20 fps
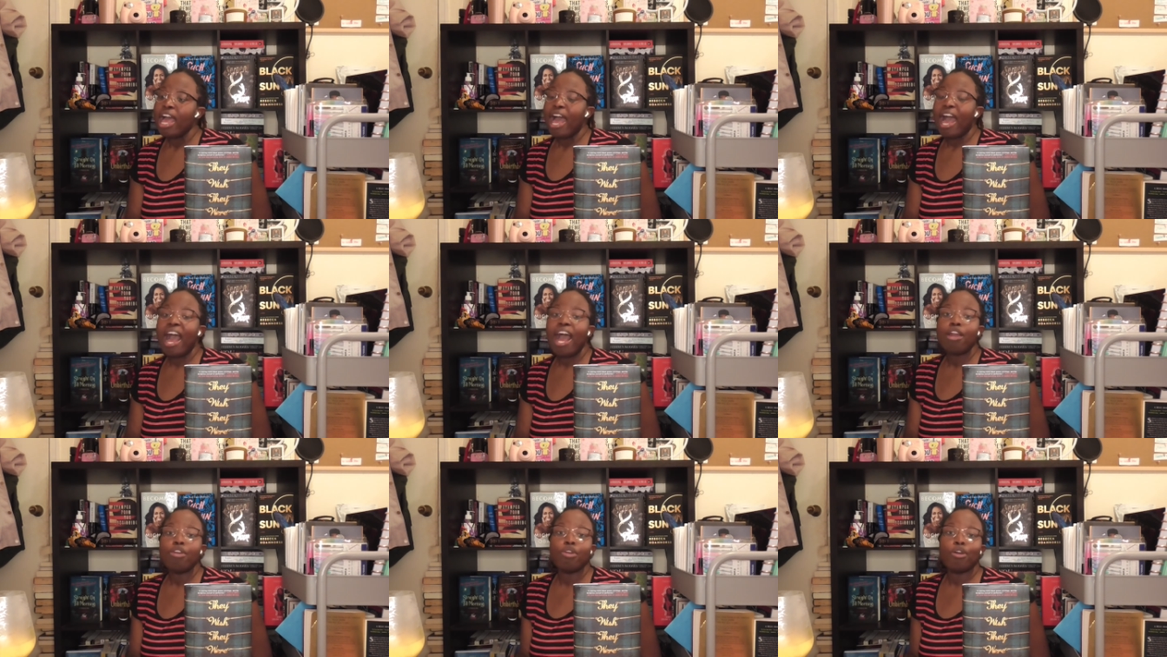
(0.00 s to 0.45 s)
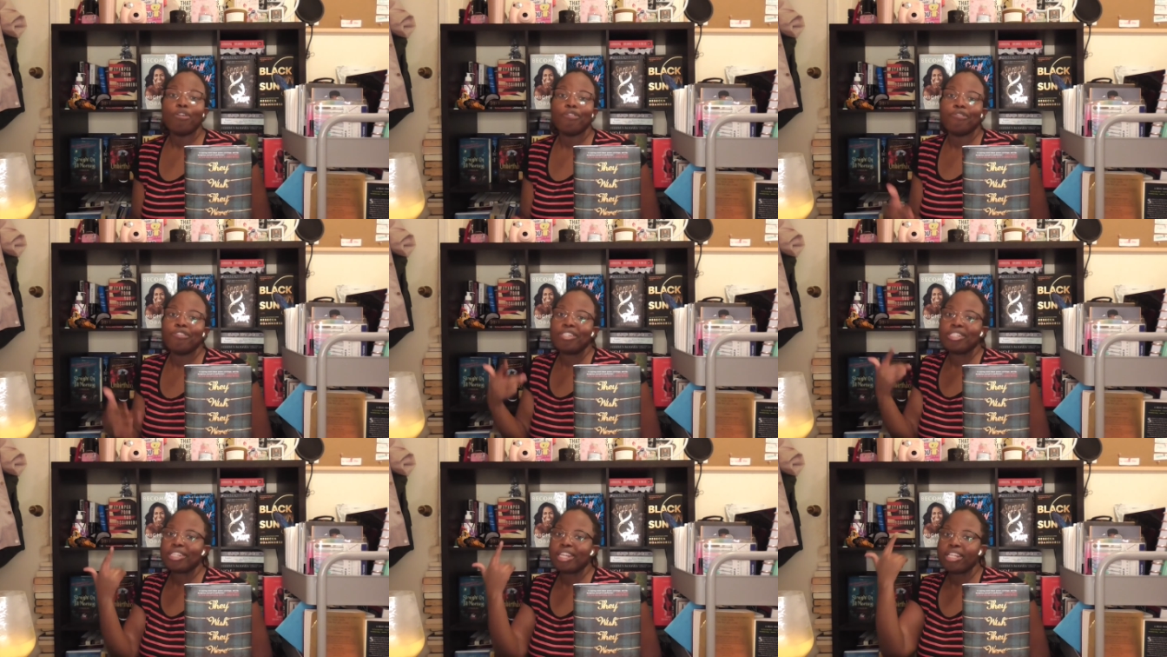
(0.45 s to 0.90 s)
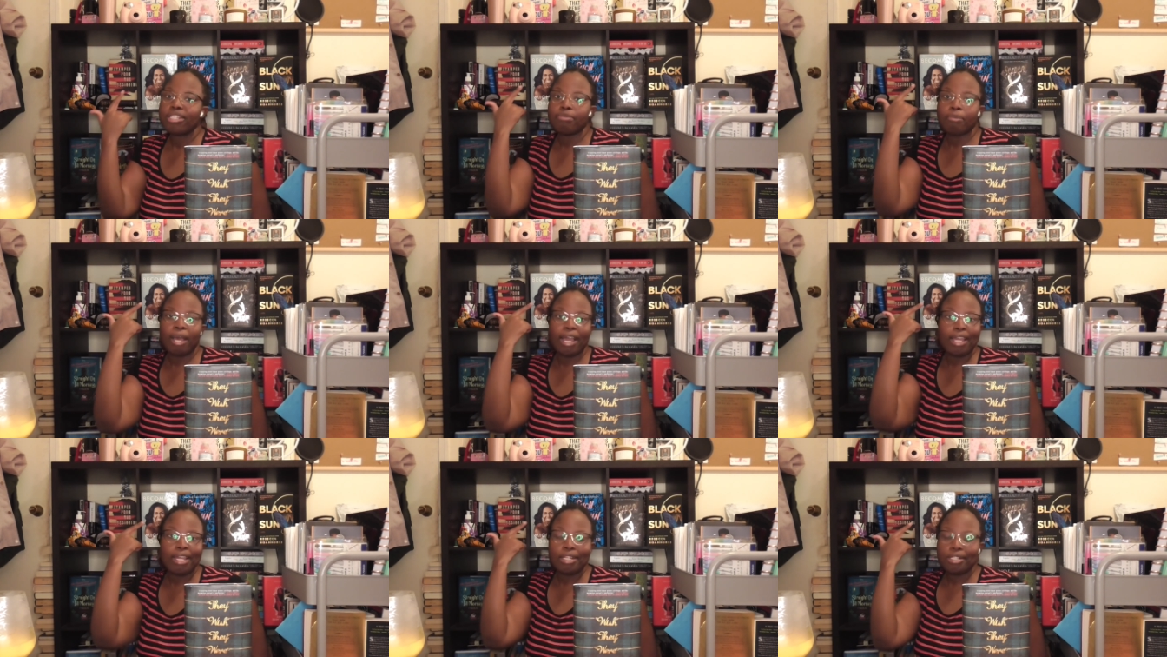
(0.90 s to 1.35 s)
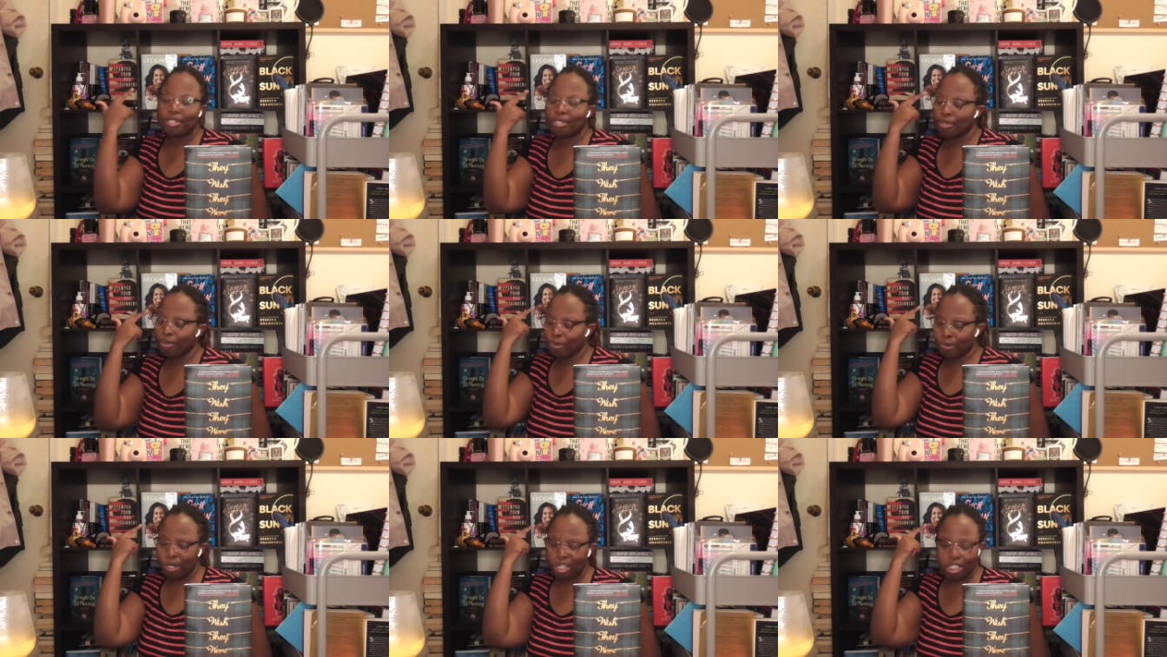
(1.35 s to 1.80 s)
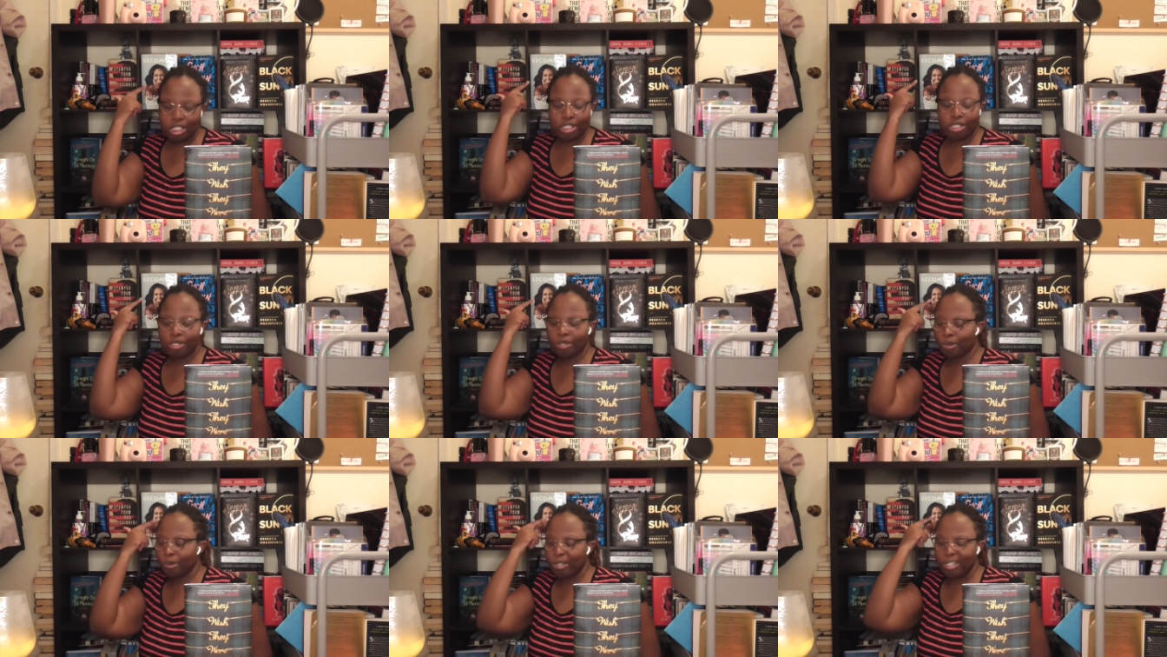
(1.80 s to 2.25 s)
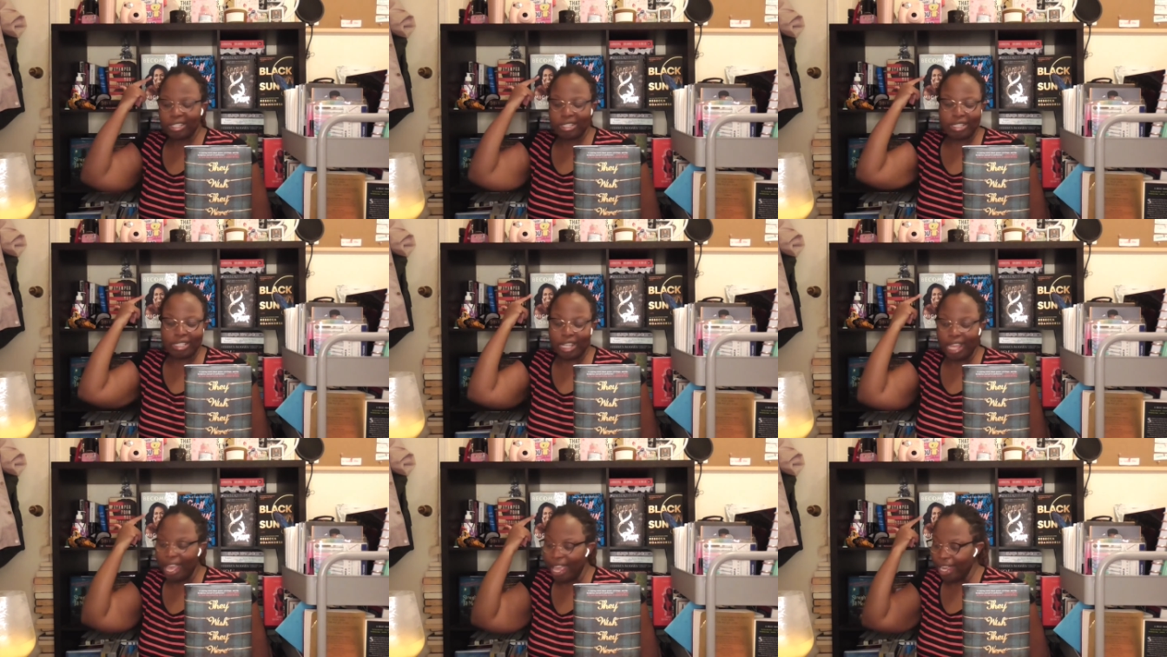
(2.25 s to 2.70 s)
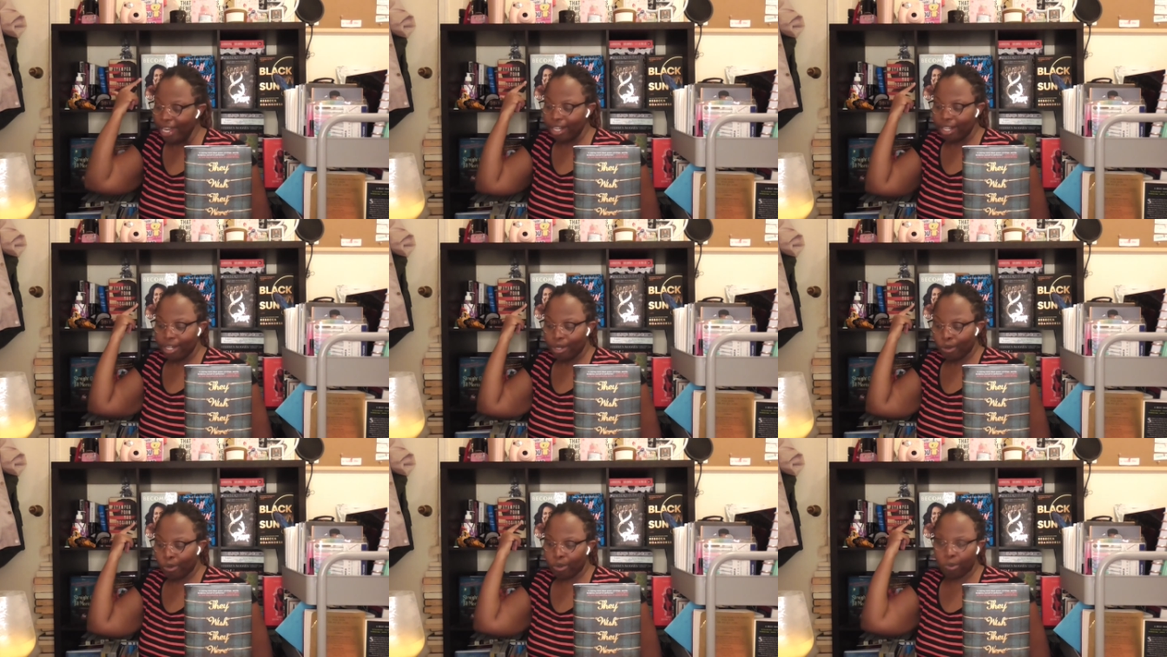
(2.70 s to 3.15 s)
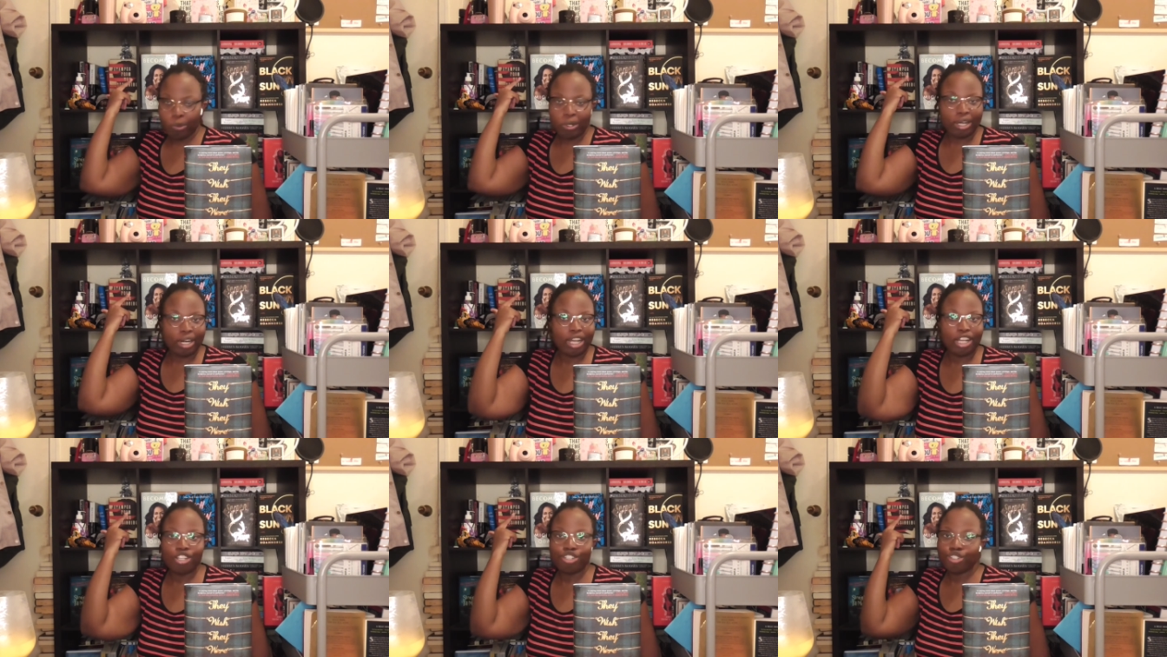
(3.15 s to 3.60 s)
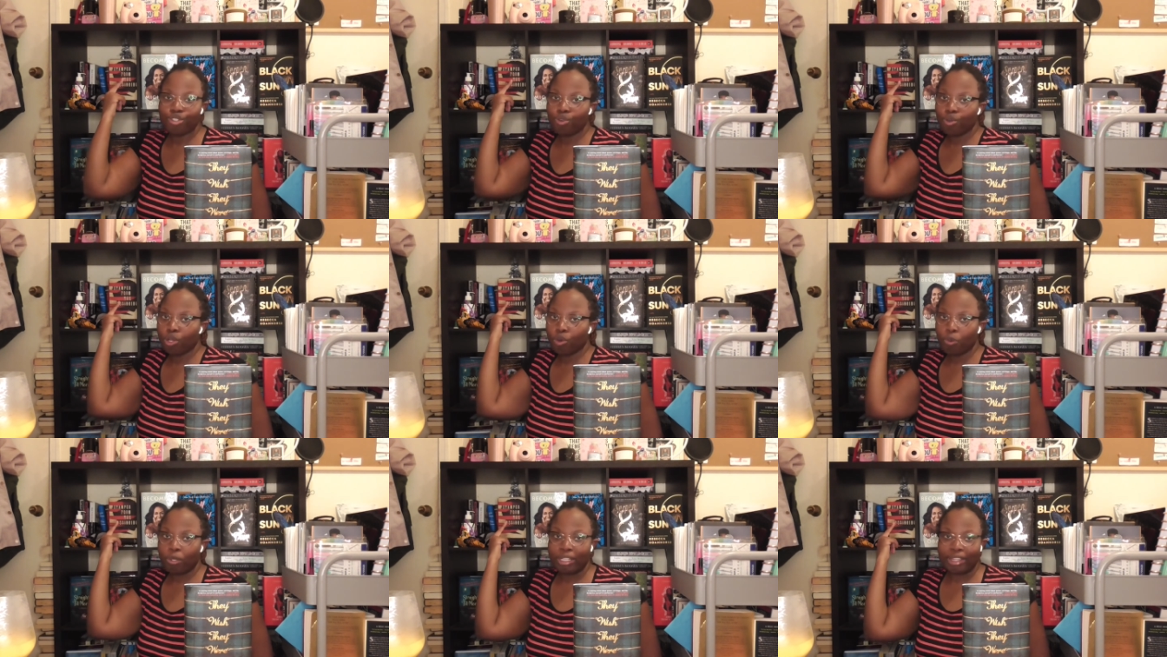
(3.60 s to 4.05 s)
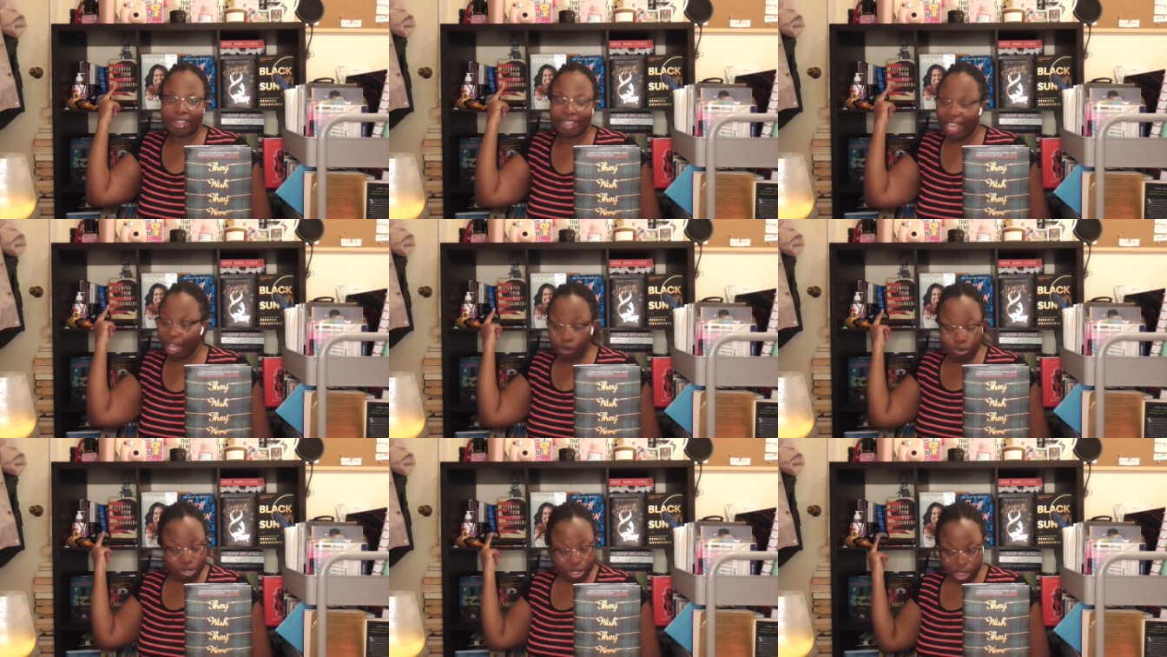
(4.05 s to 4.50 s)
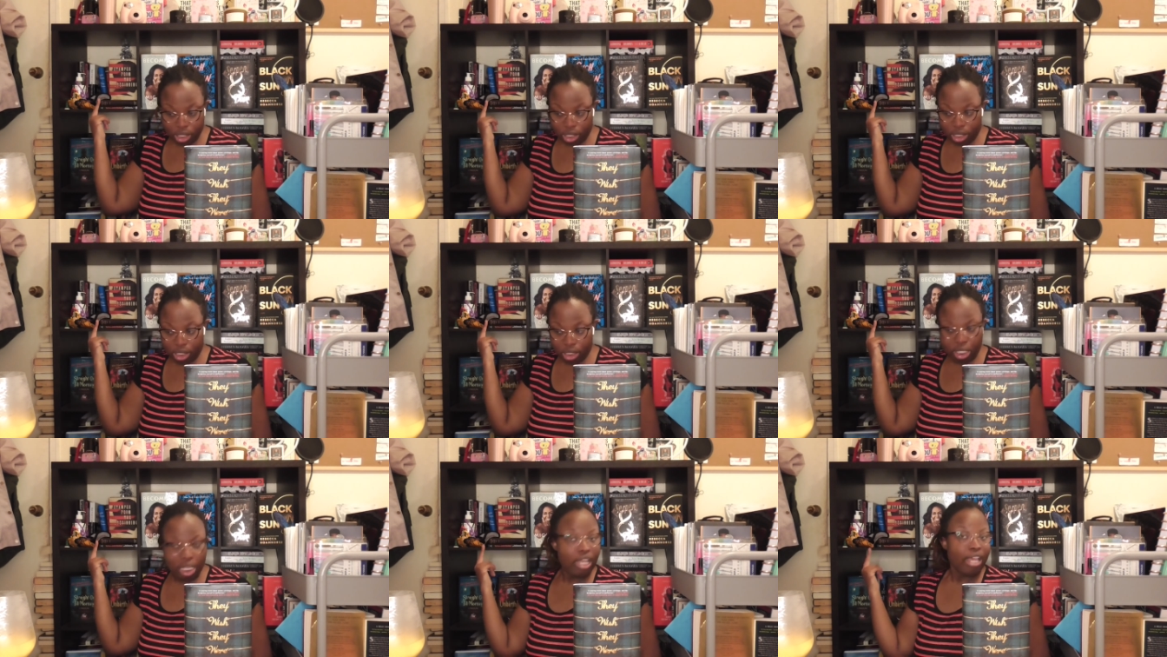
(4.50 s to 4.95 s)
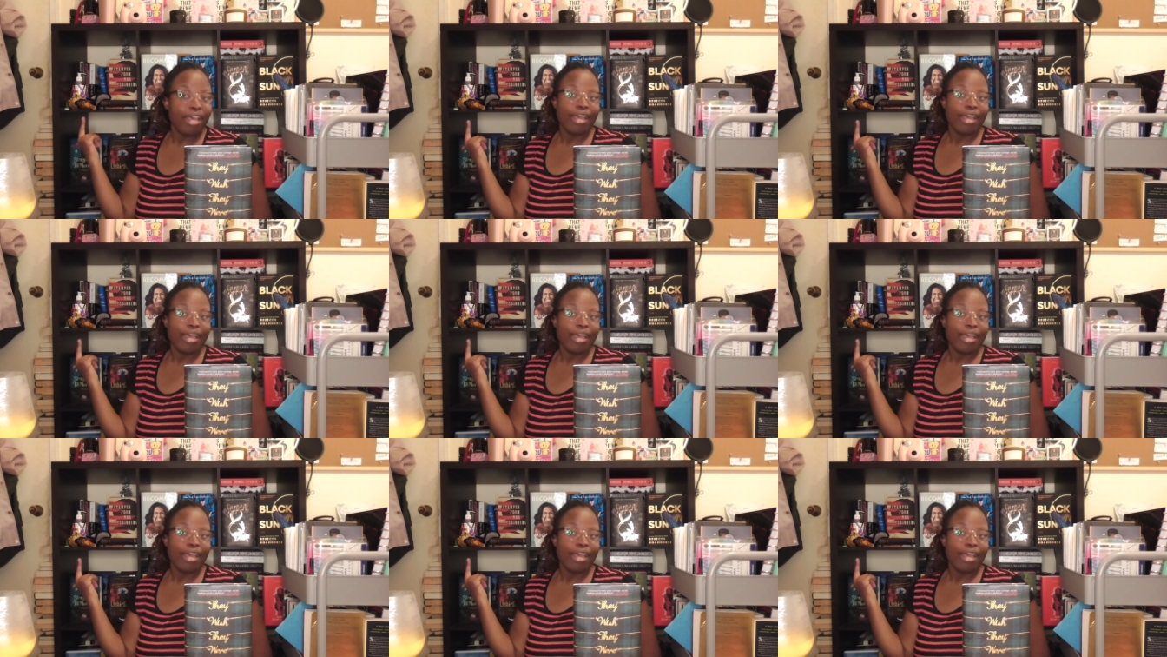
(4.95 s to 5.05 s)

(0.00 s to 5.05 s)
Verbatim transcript: I don't know if it's because my intuition's on 10, on 100, on 1000.